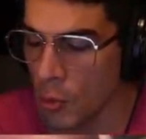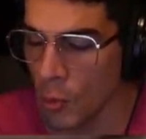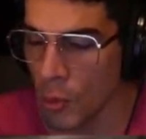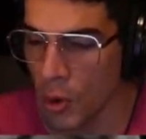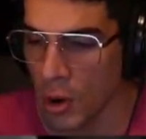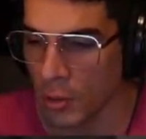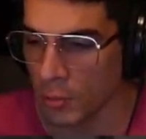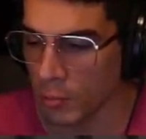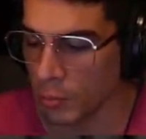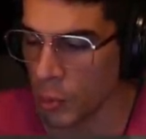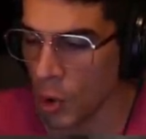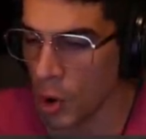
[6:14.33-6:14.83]

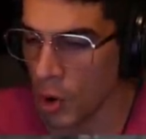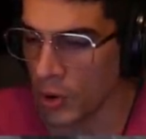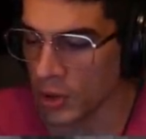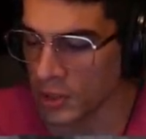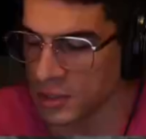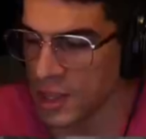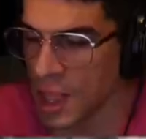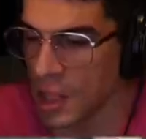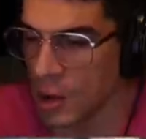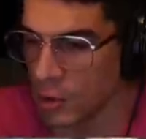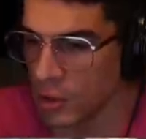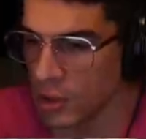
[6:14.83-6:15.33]
well, bro,
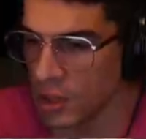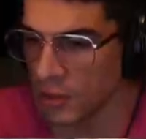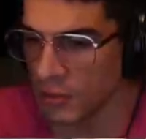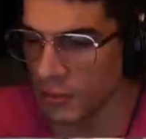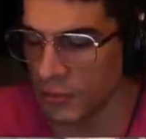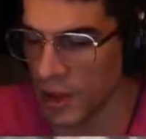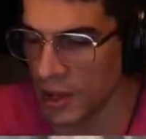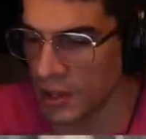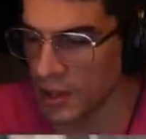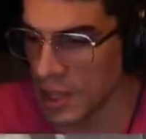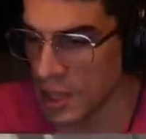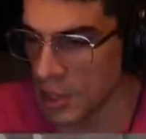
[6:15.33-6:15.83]
it's not only the
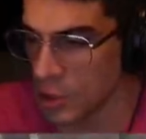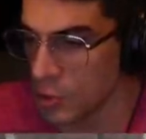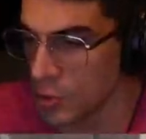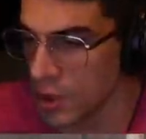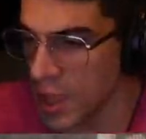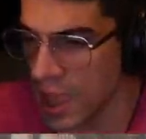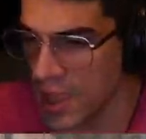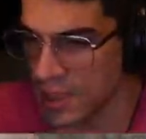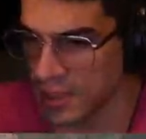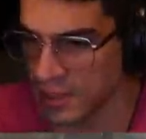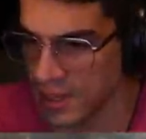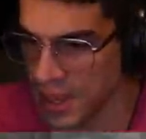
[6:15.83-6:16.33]
fact that you
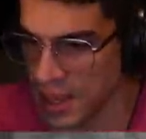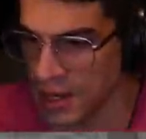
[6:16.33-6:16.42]
can't say